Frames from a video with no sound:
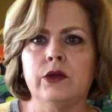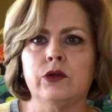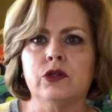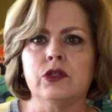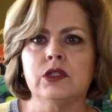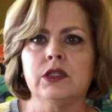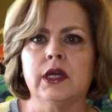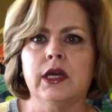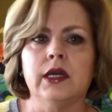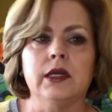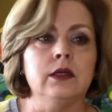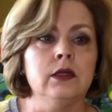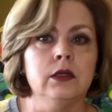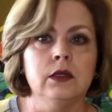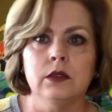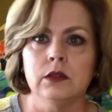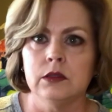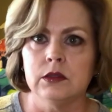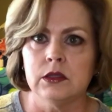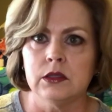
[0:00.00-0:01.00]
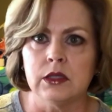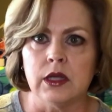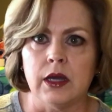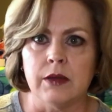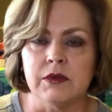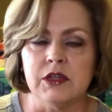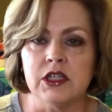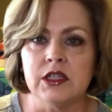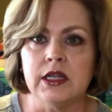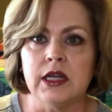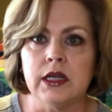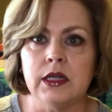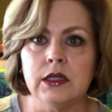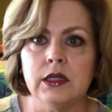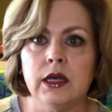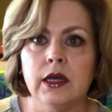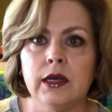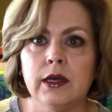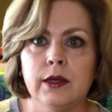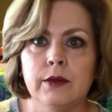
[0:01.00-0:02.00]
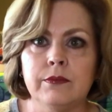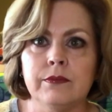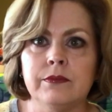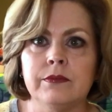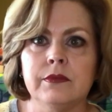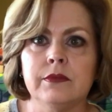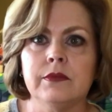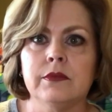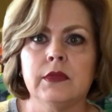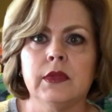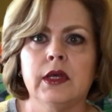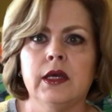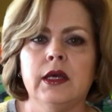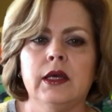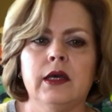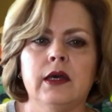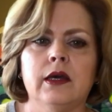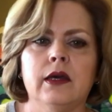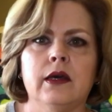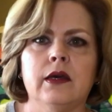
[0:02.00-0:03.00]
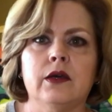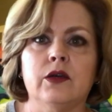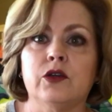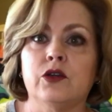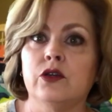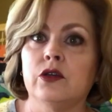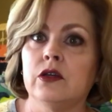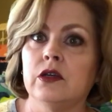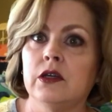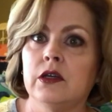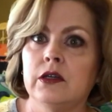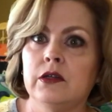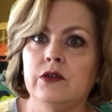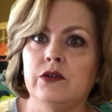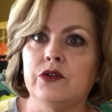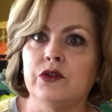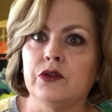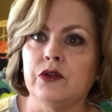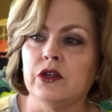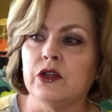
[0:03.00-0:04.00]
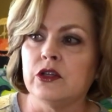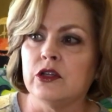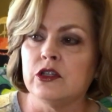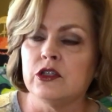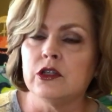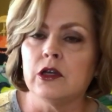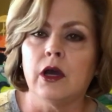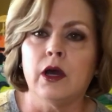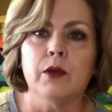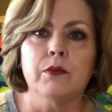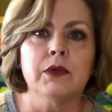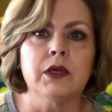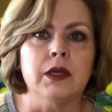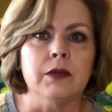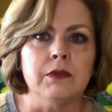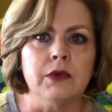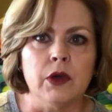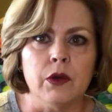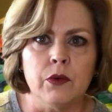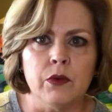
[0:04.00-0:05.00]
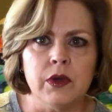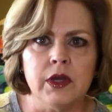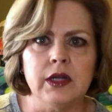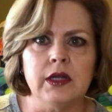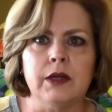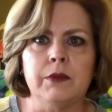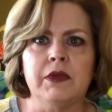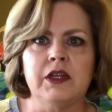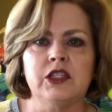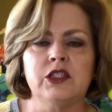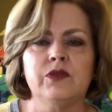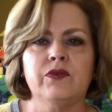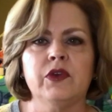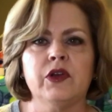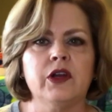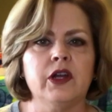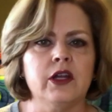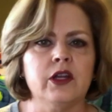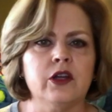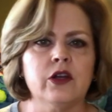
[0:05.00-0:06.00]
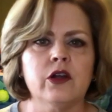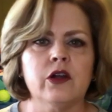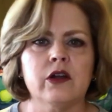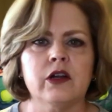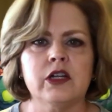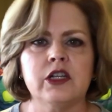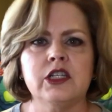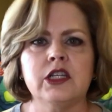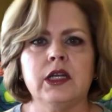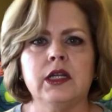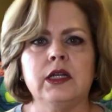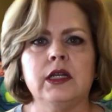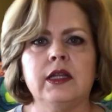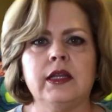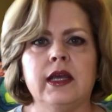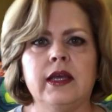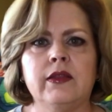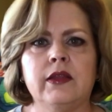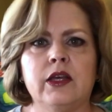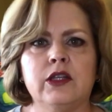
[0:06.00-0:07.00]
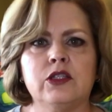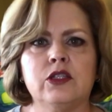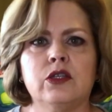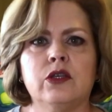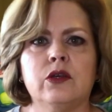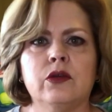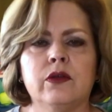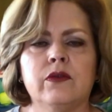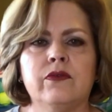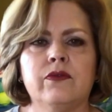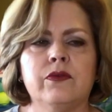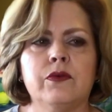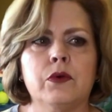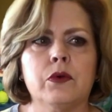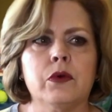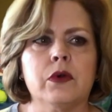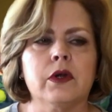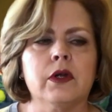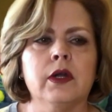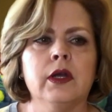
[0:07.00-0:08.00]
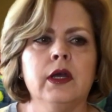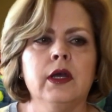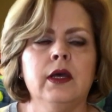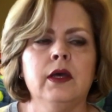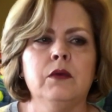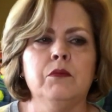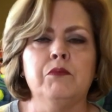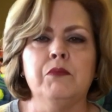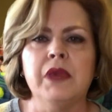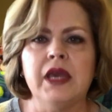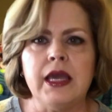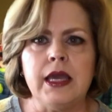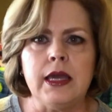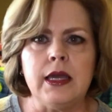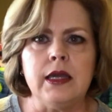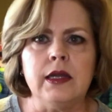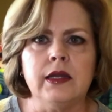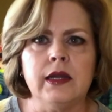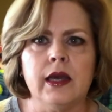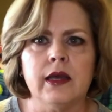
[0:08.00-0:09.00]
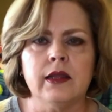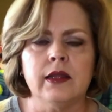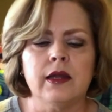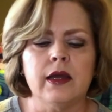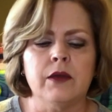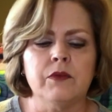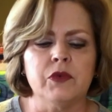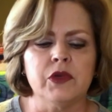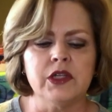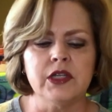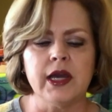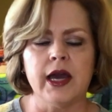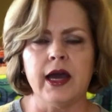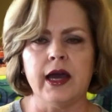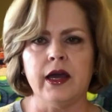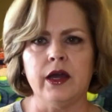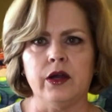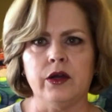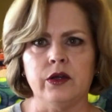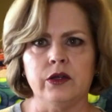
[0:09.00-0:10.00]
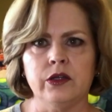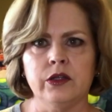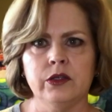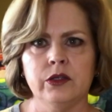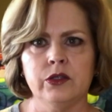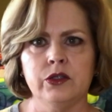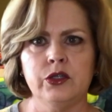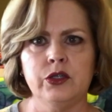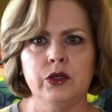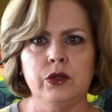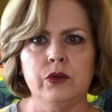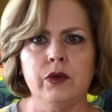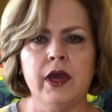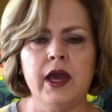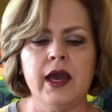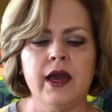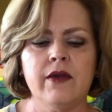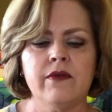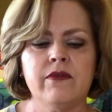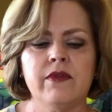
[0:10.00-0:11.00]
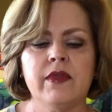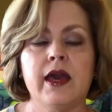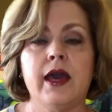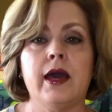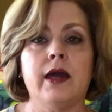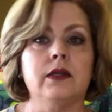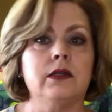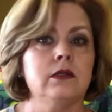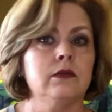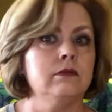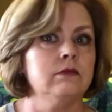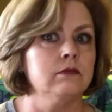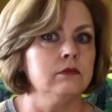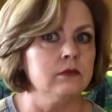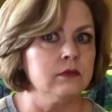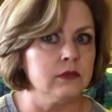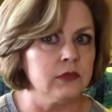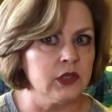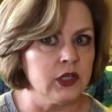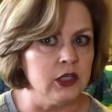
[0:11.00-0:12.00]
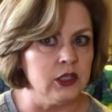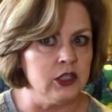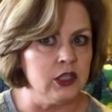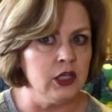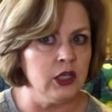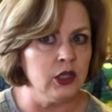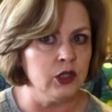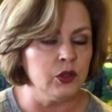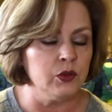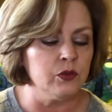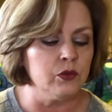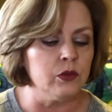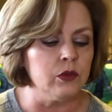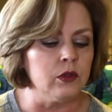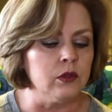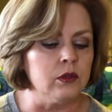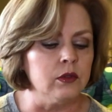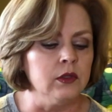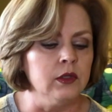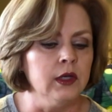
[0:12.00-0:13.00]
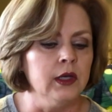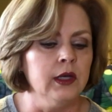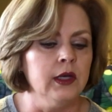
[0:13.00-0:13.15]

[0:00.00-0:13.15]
it'll say, it's time to stand up. Good, you're doing a good job, keep going. I mean, it's very encouraging, and that's good for me now that I'm retired to have that continual